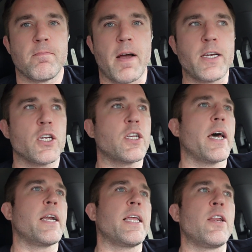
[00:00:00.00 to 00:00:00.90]
I just
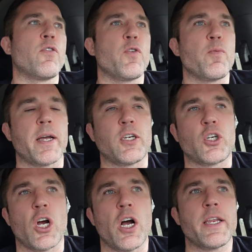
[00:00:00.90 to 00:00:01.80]
got an interview by
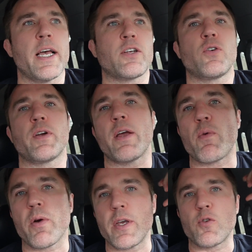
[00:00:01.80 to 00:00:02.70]
Sean yesterday
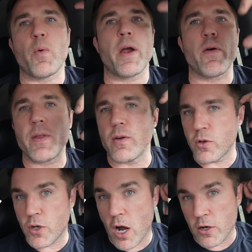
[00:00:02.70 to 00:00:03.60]
where he's wearing
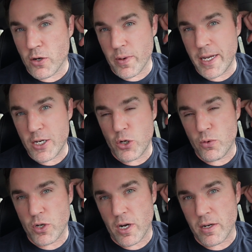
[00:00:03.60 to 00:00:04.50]
those doctor
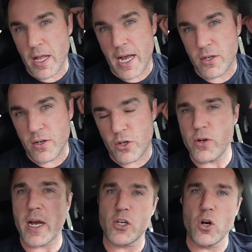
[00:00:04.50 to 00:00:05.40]
issue sunglasses. Do
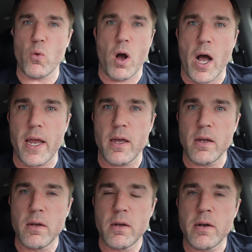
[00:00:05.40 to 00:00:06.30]
you guys know why?
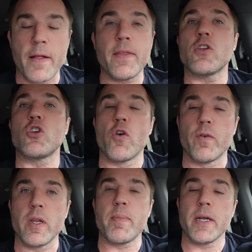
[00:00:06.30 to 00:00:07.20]
Not that it's an
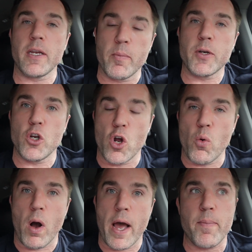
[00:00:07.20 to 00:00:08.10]
overly big deal, but do you know
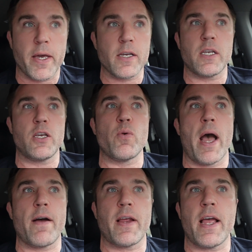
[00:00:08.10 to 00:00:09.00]
why? Because you
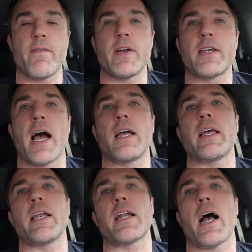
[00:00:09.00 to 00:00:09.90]
have to have a
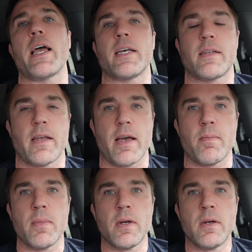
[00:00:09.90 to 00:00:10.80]
dilated eye
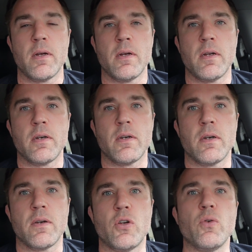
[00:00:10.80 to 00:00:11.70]
exam
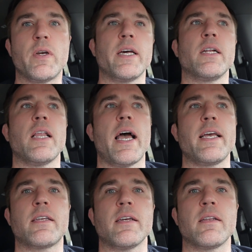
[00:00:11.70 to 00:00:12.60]
to get a
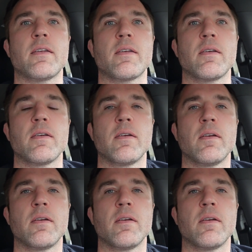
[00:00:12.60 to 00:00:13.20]
license